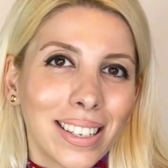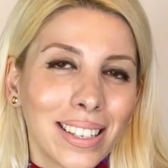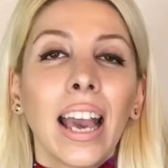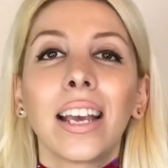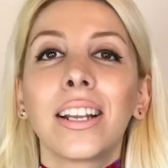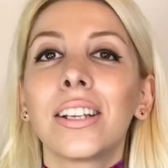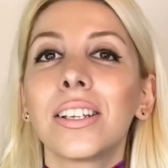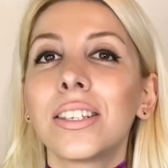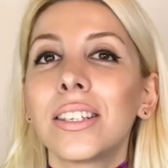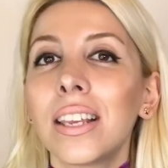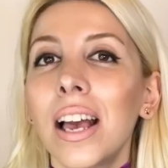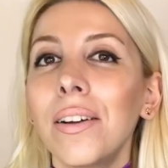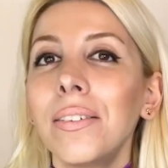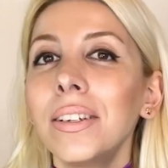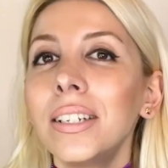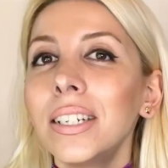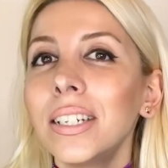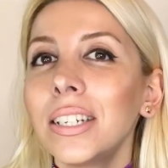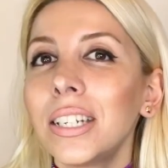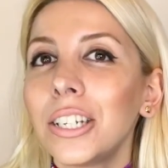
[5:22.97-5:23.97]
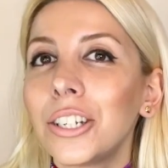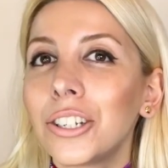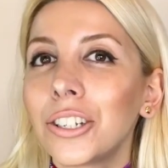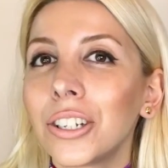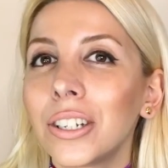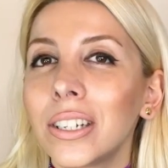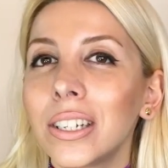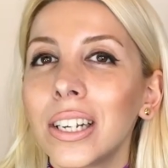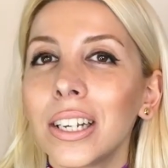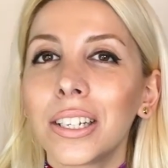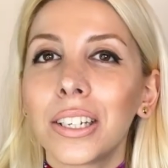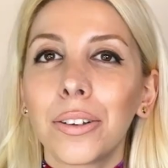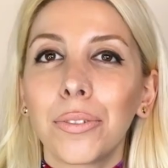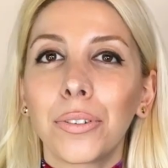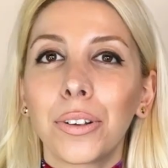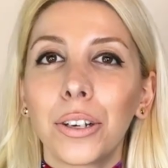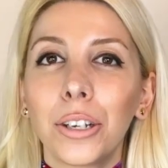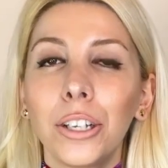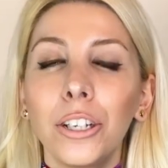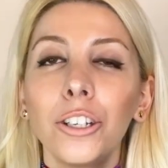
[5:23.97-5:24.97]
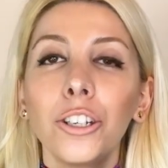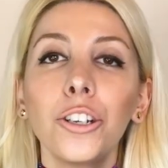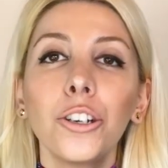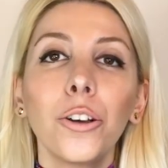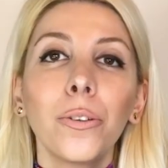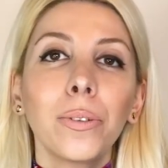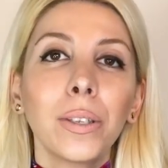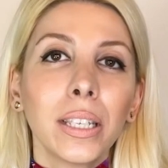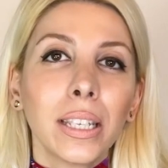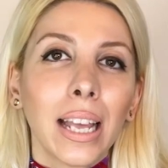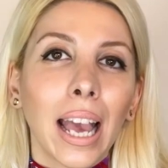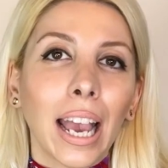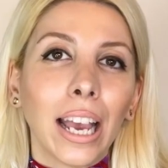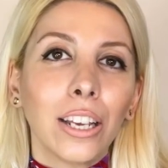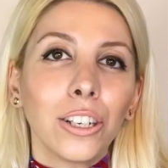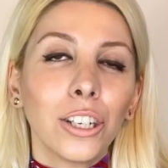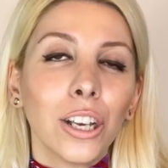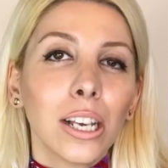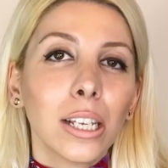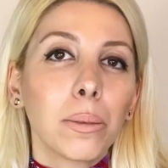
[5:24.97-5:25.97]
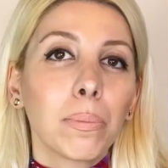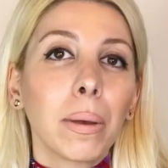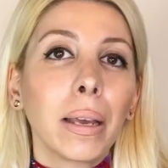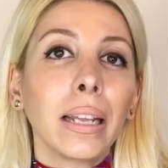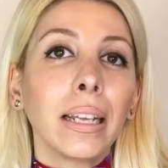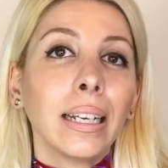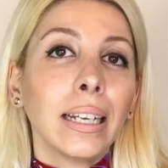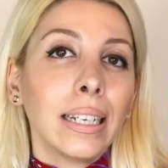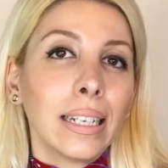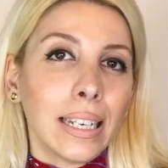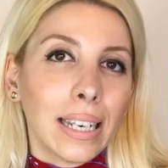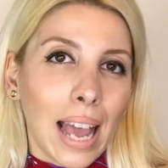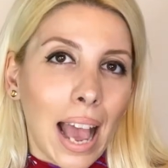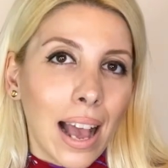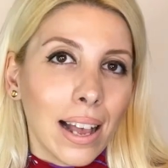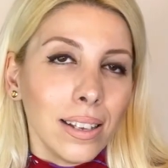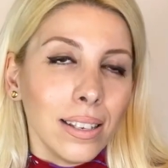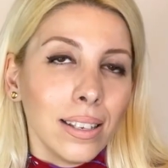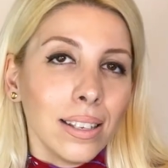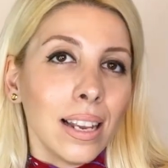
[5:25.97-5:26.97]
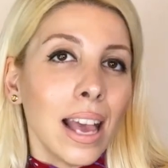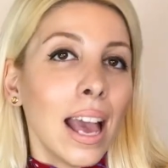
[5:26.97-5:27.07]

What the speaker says: In the 7th edition, the definition of stage has been condensed